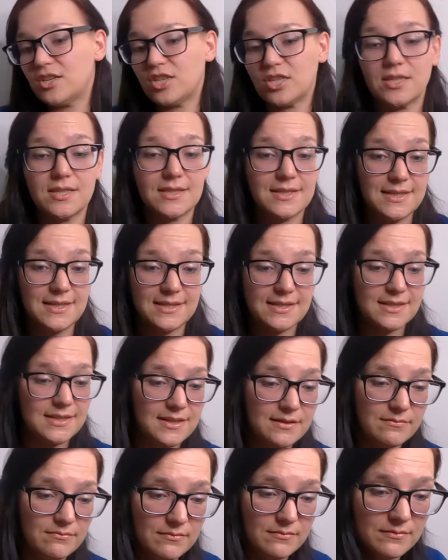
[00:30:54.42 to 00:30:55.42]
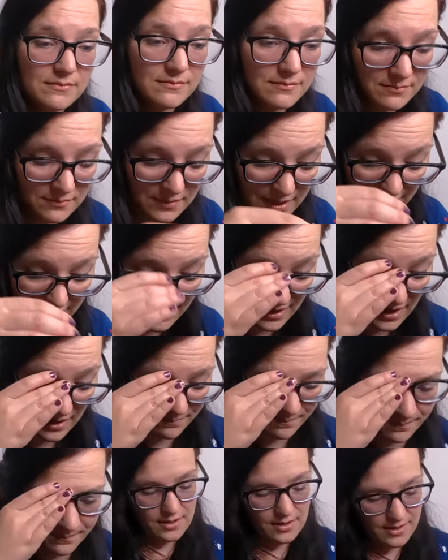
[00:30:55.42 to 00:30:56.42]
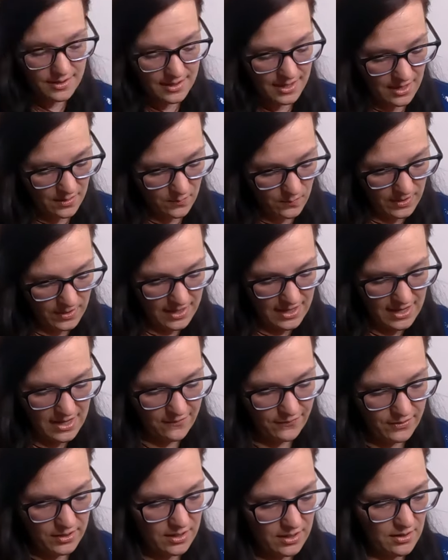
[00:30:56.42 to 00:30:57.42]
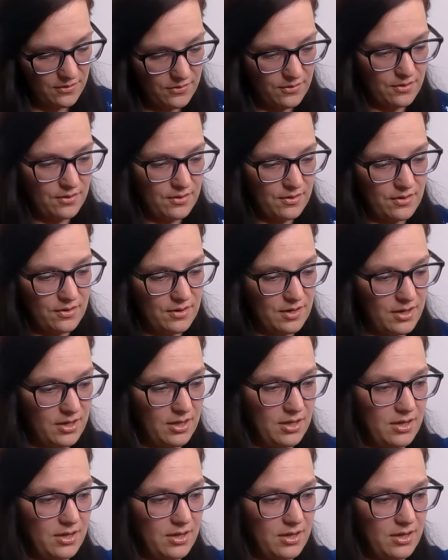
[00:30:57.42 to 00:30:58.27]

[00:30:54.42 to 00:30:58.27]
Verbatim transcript: just list it like that. Then we have another,